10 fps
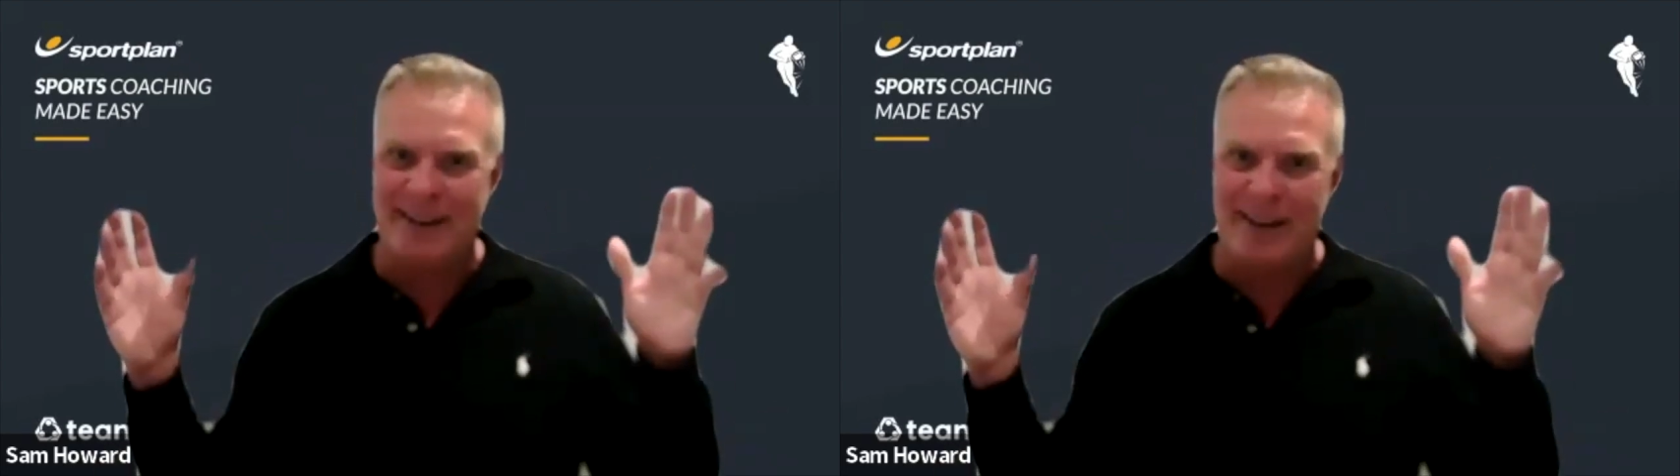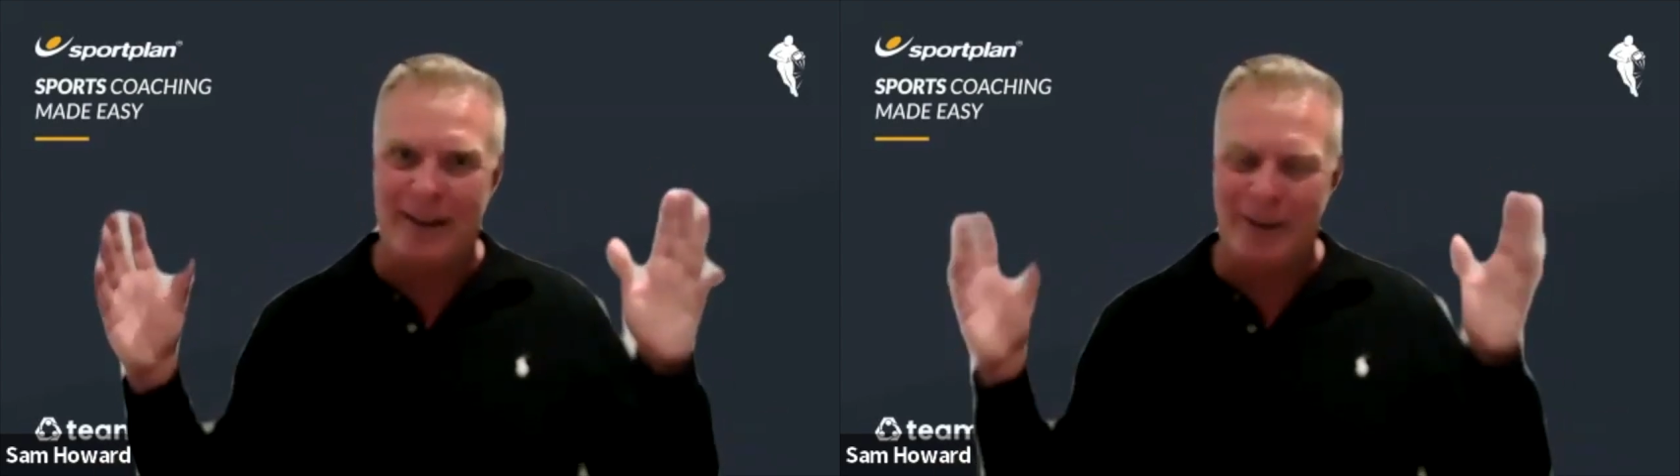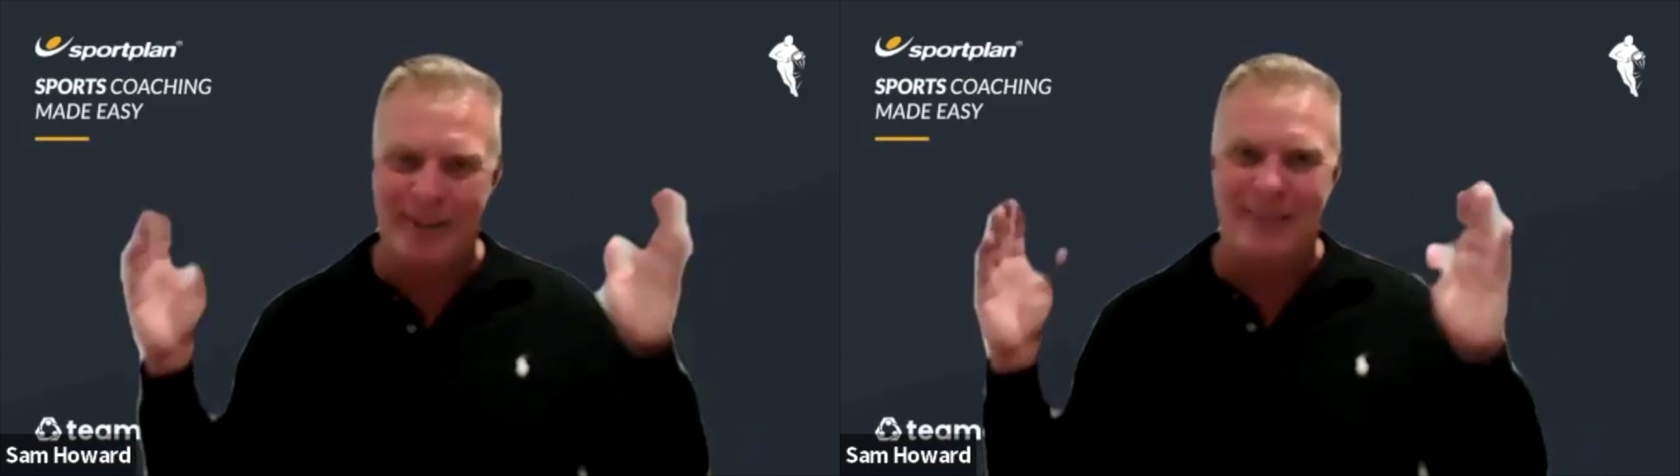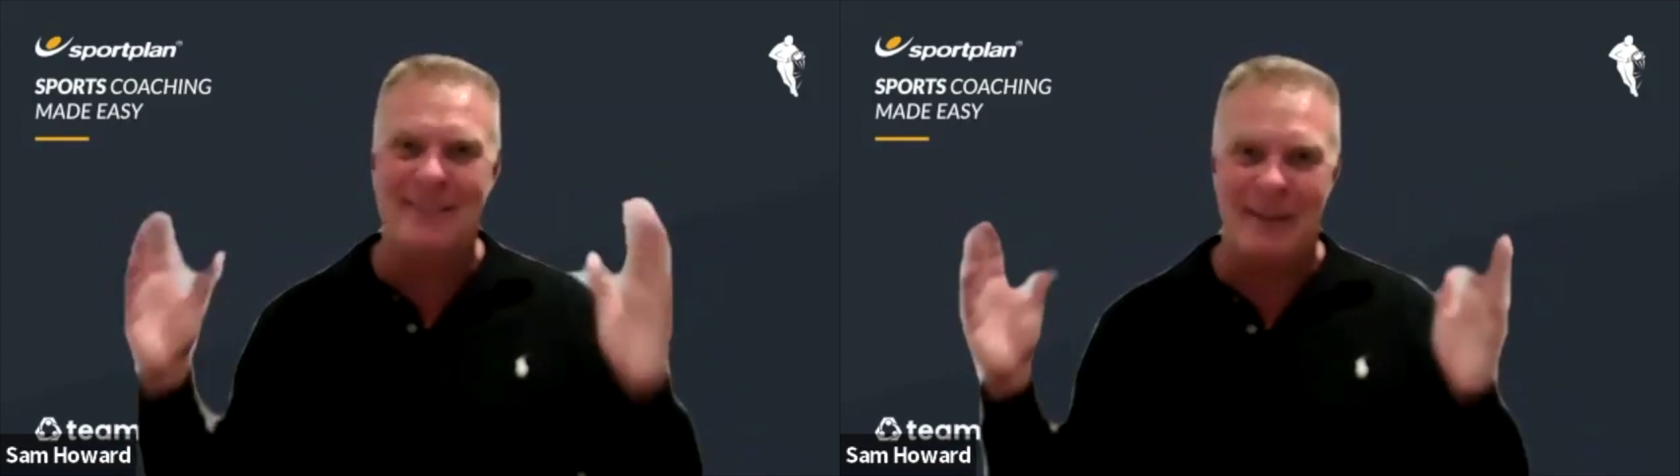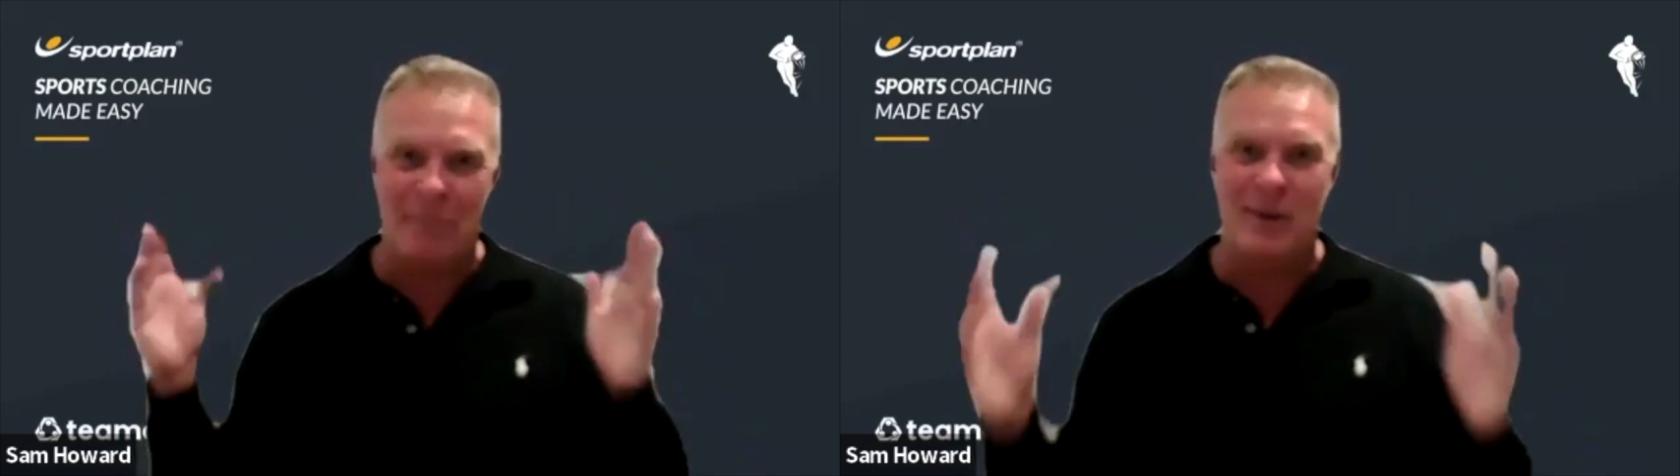Like,
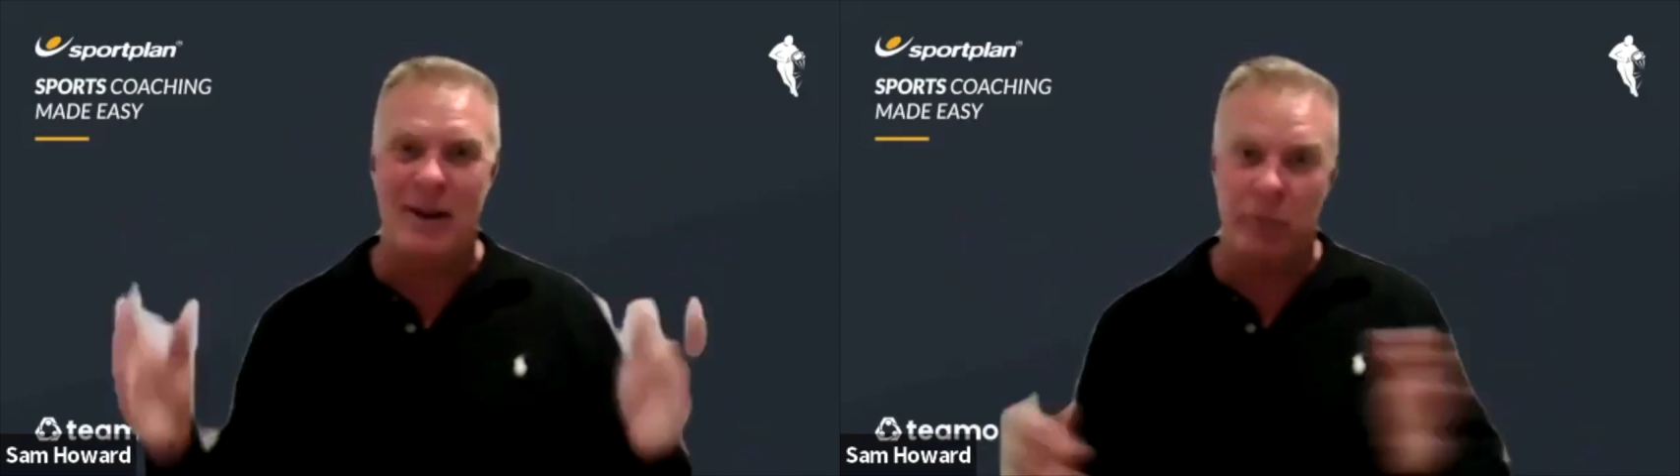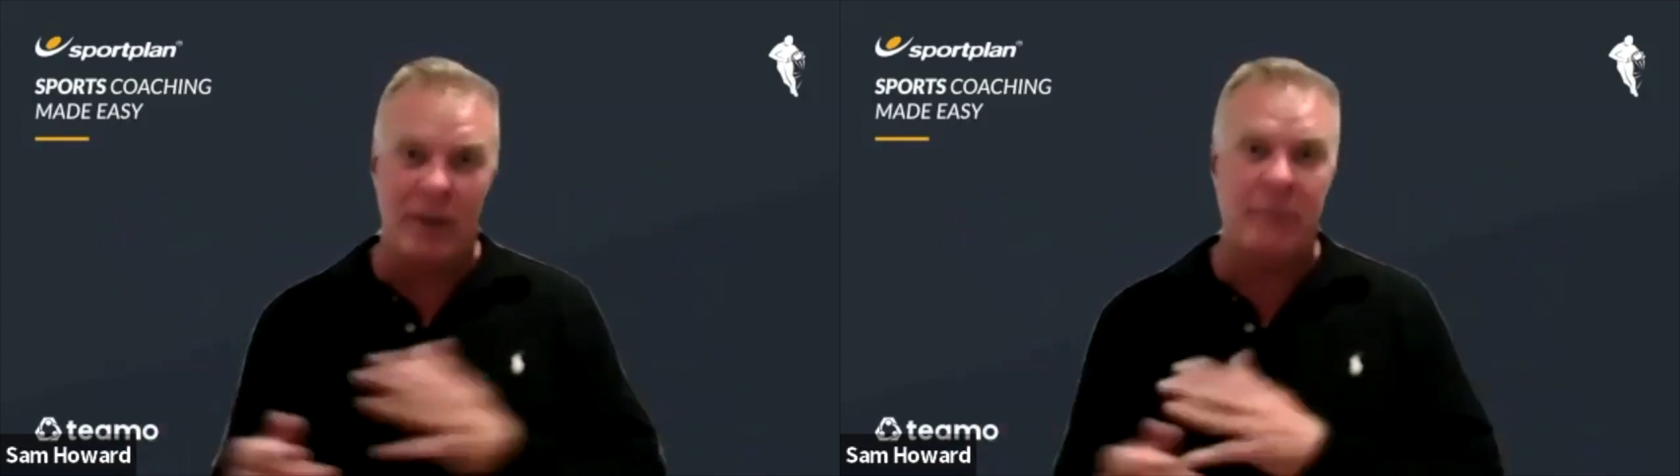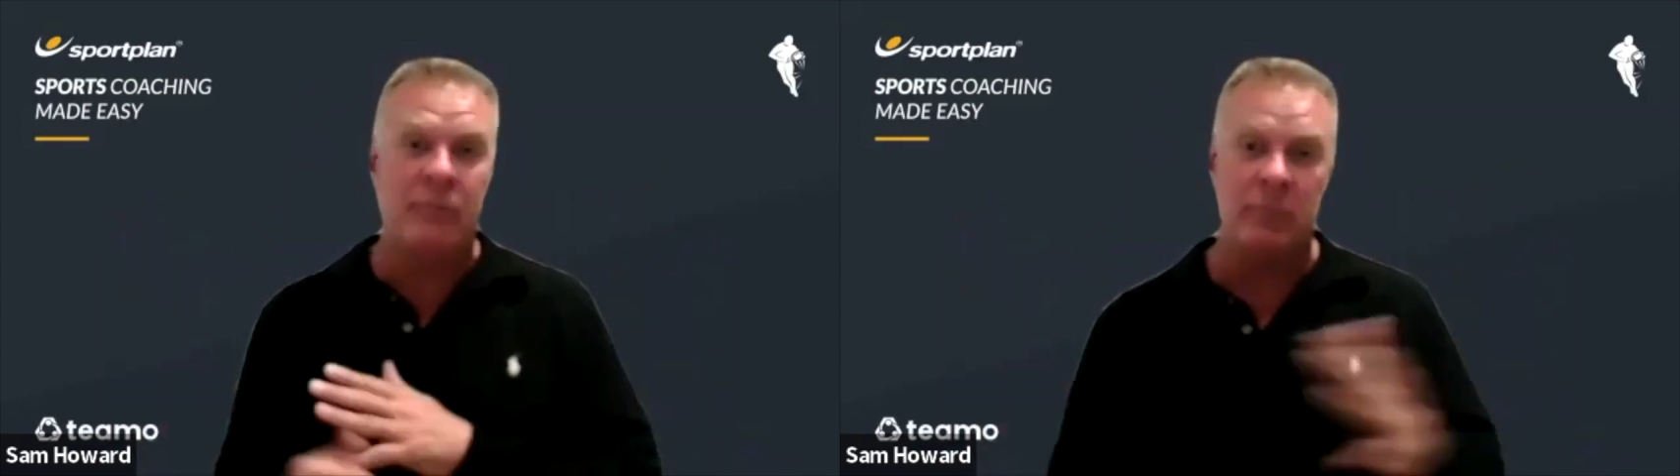sometimes you have